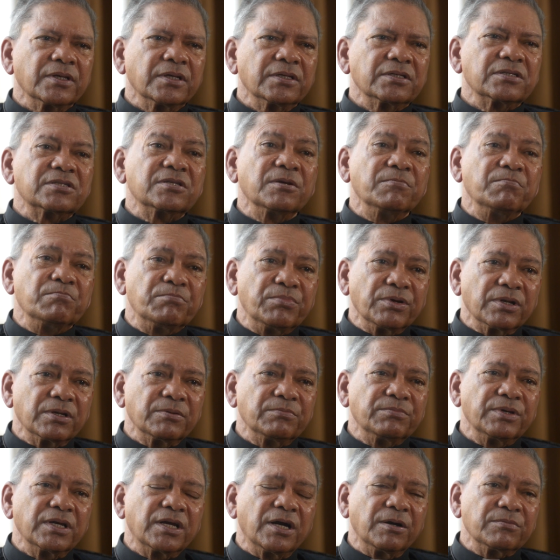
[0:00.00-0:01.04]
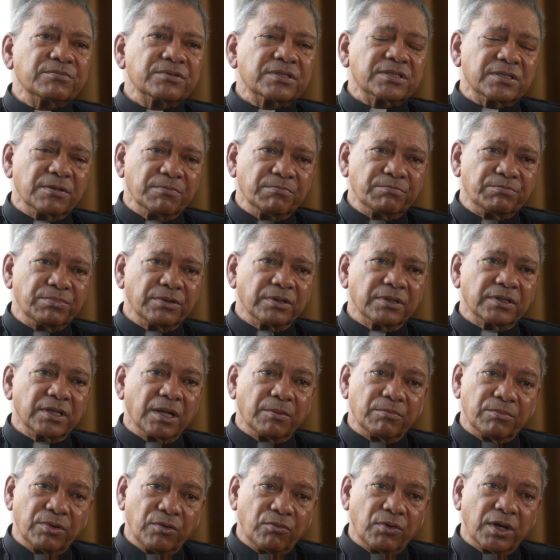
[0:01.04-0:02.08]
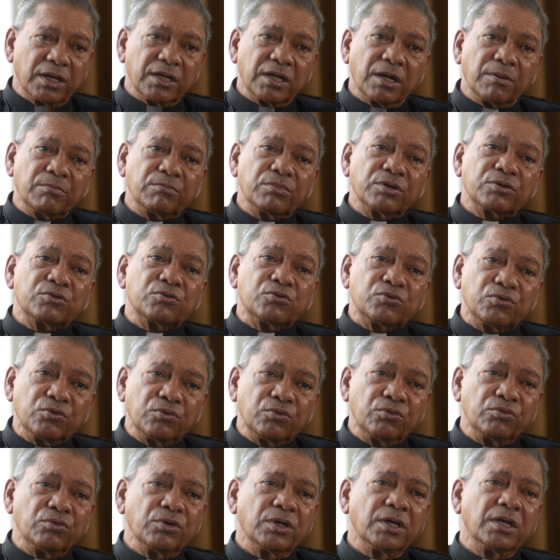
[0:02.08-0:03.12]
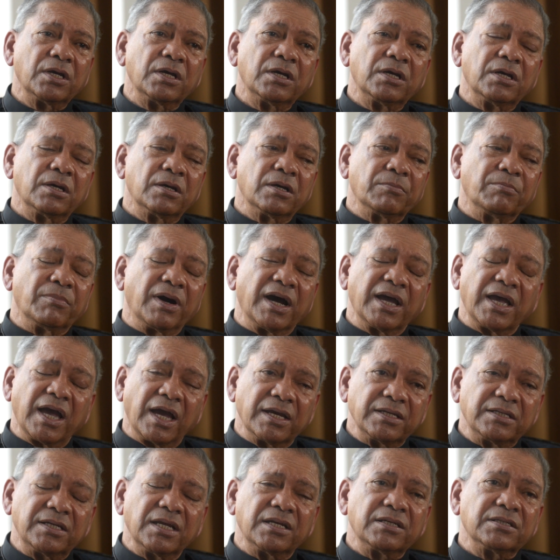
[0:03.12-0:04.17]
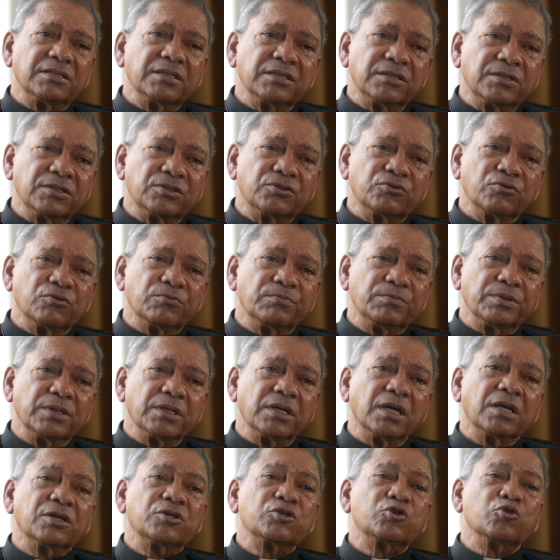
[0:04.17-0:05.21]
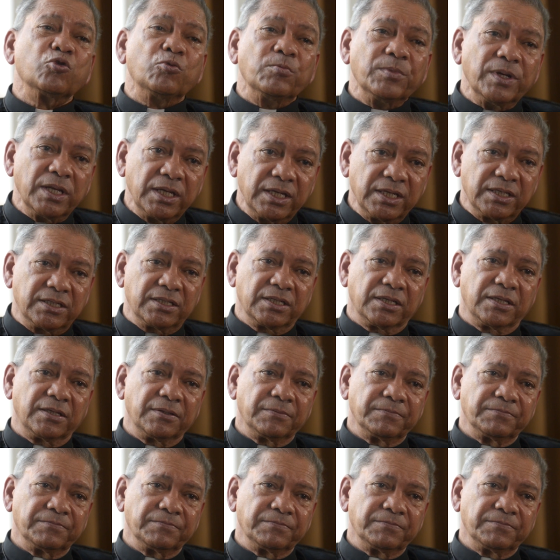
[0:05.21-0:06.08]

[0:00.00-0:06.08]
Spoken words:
Simple, become simple, number one. Number two, my identity should be humility.